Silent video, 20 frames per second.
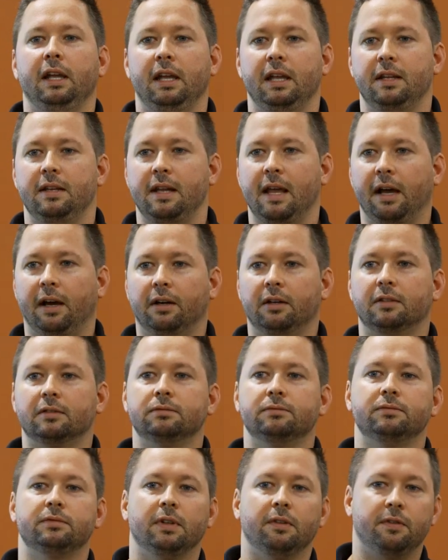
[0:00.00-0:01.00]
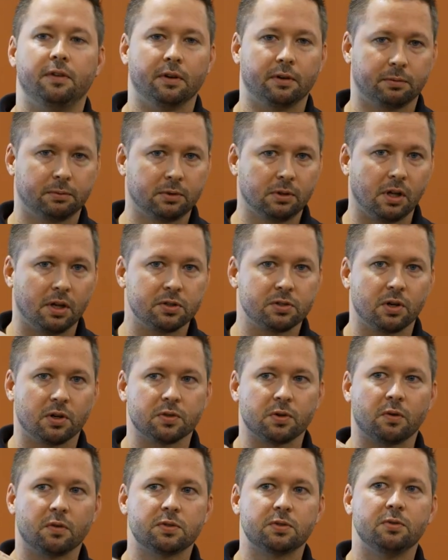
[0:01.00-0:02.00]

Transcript: And now, if your cholesterol is over